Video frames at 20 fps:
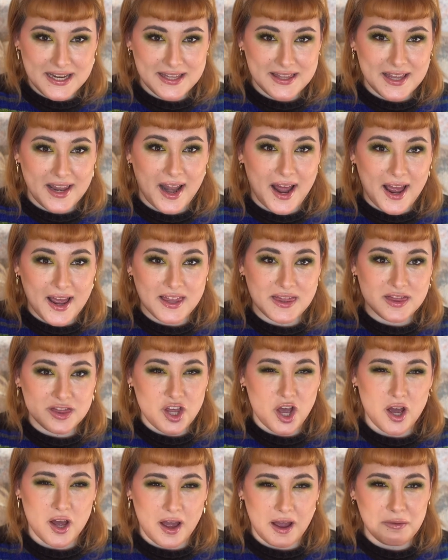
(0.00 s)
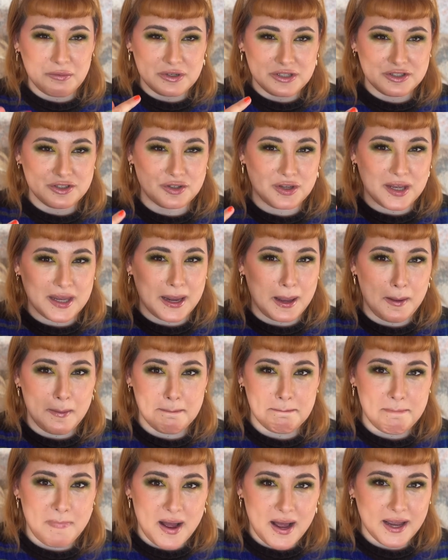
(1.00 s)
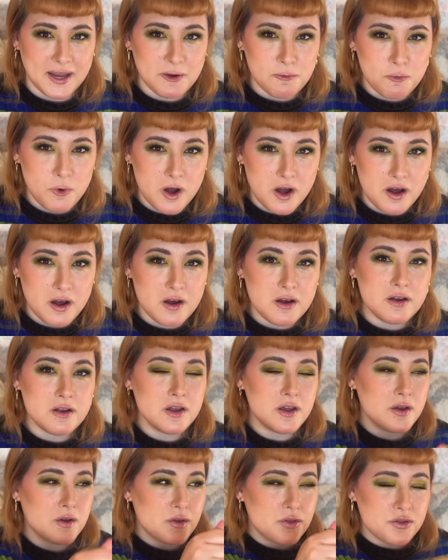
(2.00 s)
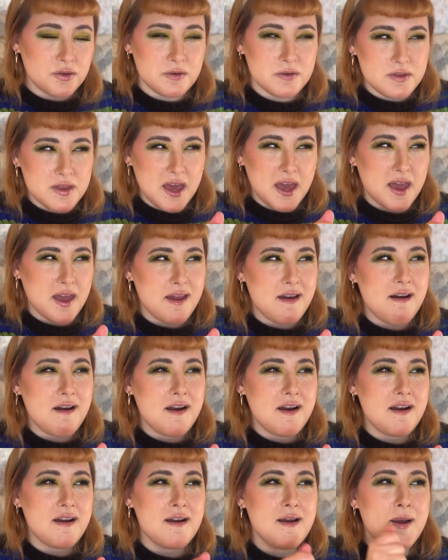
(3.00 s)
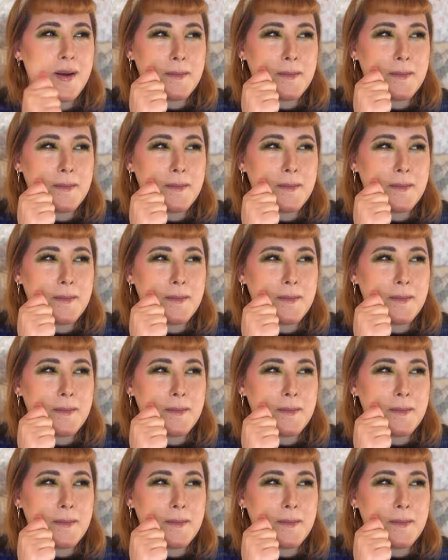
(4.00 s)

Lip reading: that I thought I was looking at my wall through the AR,